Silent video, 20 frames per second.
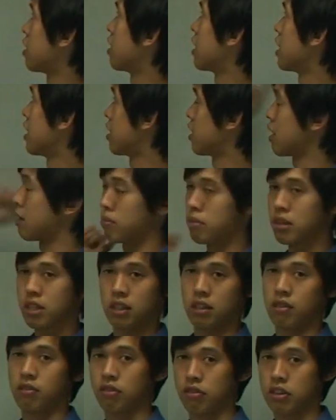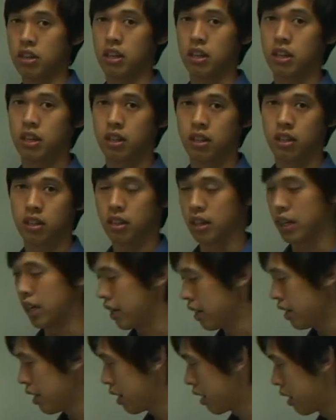these numbers at the front,
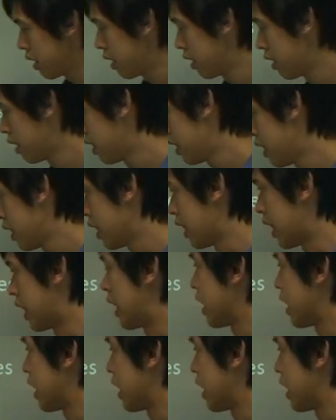okay? And